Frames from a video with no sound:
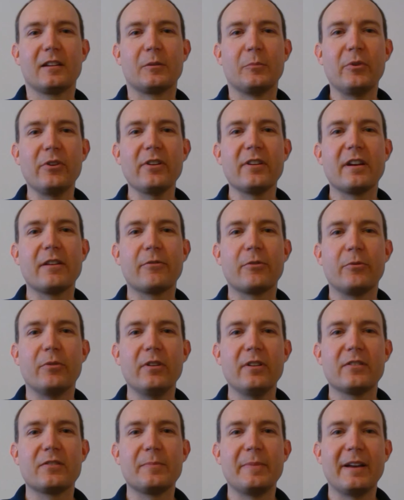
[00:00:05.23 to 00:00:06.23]
Good morning,
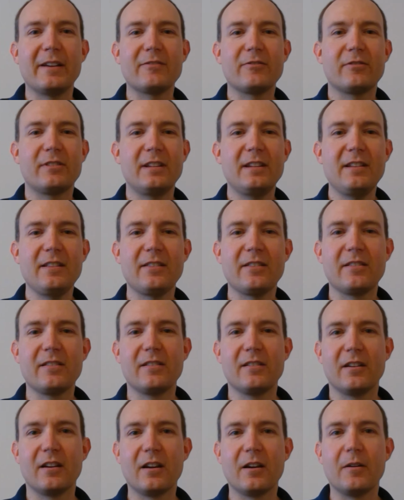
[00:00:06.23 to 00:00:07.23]
everyone. It's Pastor Keith.
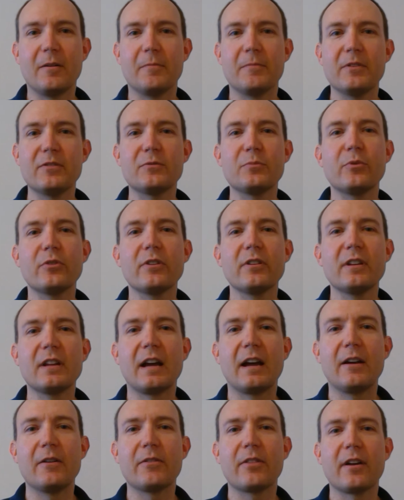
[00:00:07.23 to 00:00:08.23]
This
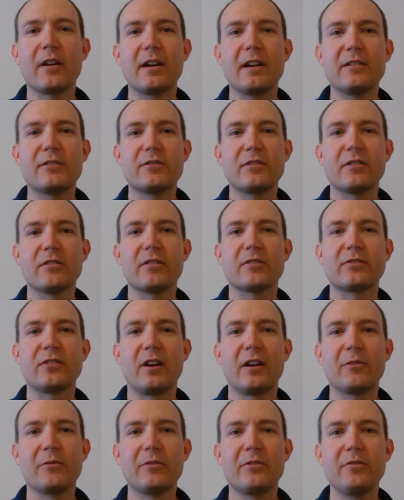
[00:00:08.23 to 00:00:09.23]
morning, I thought I'd share a
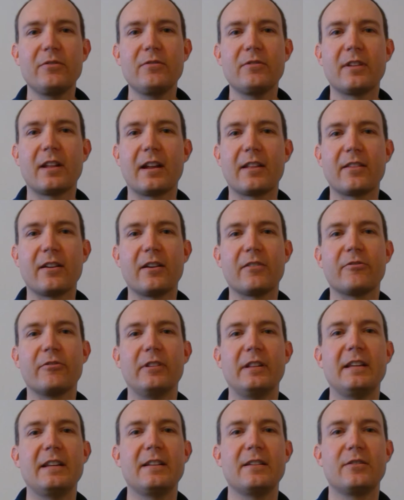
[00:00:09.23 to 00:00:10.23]
song with you that I thought
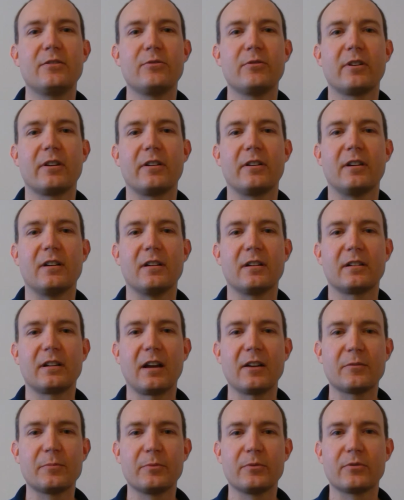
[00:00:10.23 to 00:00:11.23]
related to our
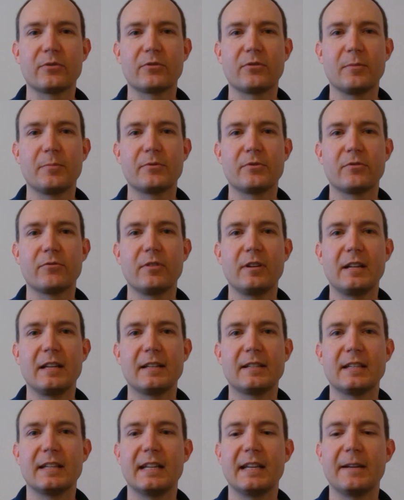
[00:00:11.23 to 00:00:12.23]
gospel scripture
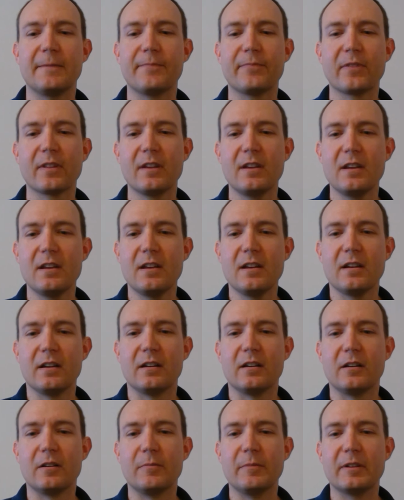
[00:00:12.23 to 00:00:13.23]
reading today.
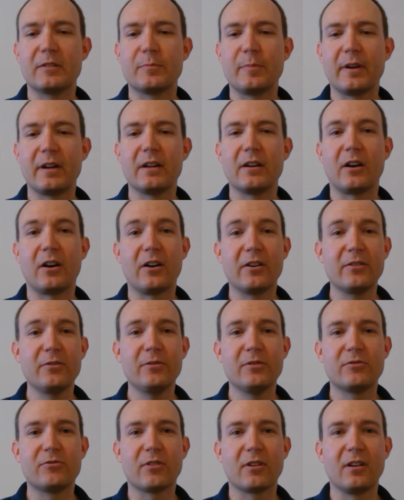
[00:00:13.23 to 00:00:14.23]
It's by
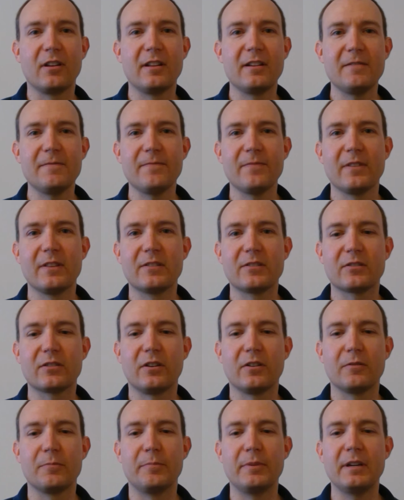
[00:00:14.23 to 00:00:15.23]
Audio Adrenaline. It's
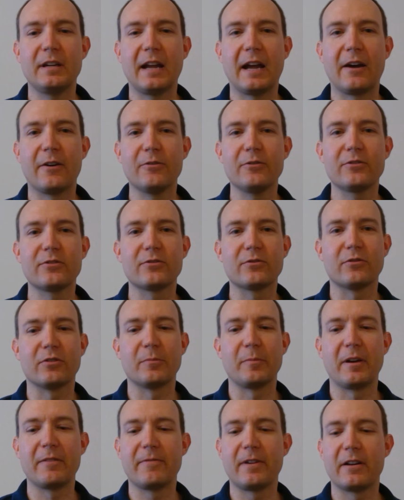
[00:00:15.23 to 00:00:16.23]
called Big House or
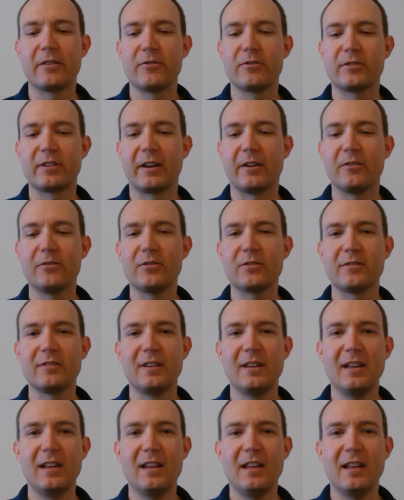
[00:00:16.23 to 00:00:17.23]
My Father's House.